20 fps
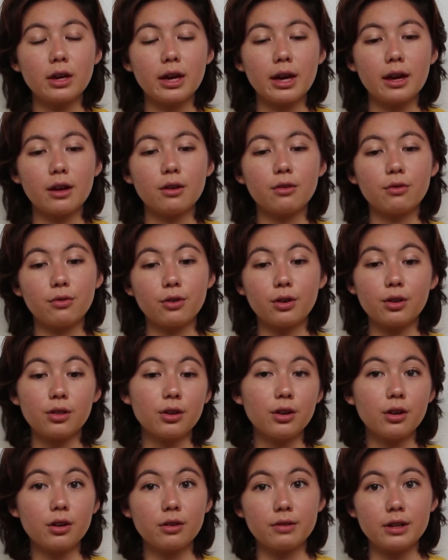can
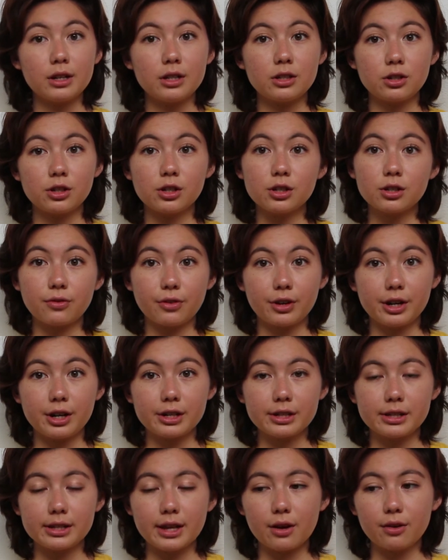further your research for
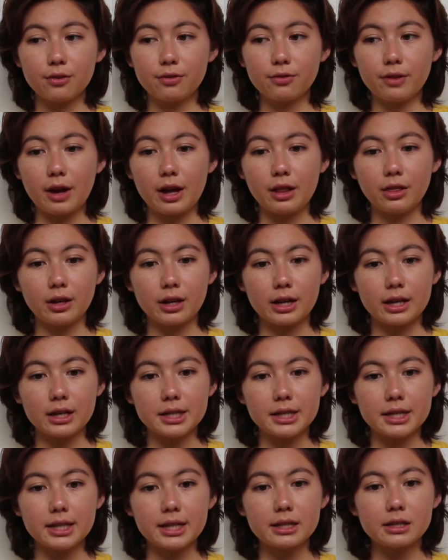yourself and look
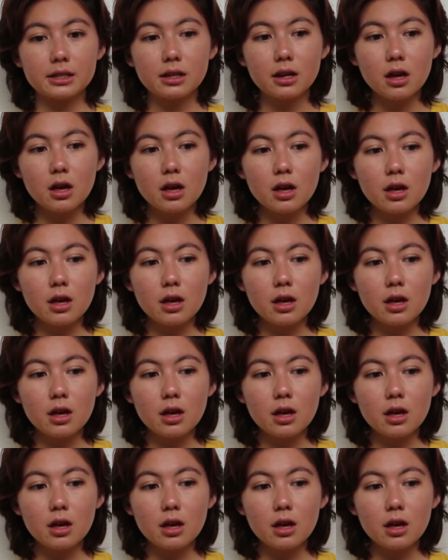into this.